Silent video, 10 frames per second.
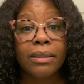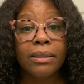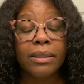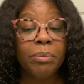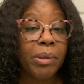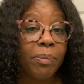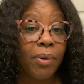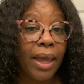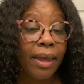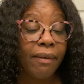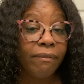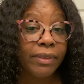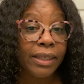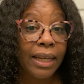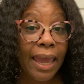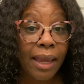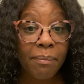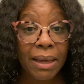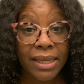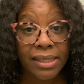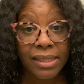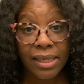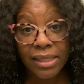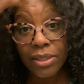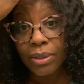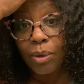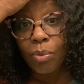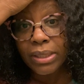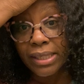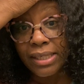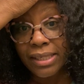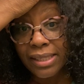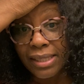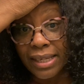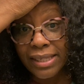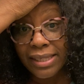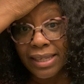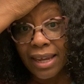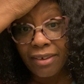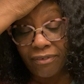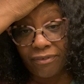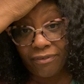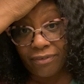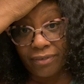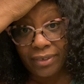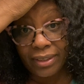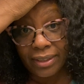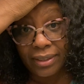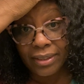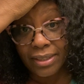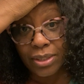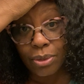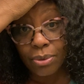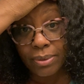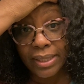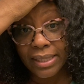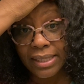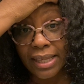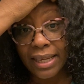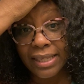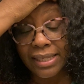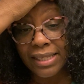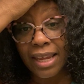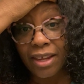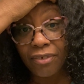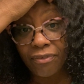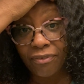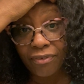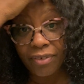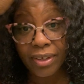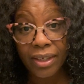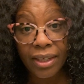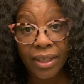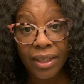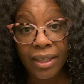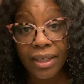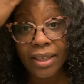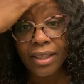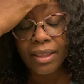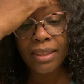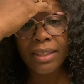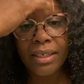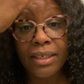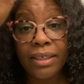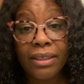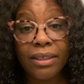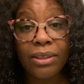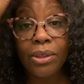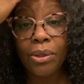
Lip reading: Some people have the lack mindset, so they want to just stay safe. So in staying safe, then,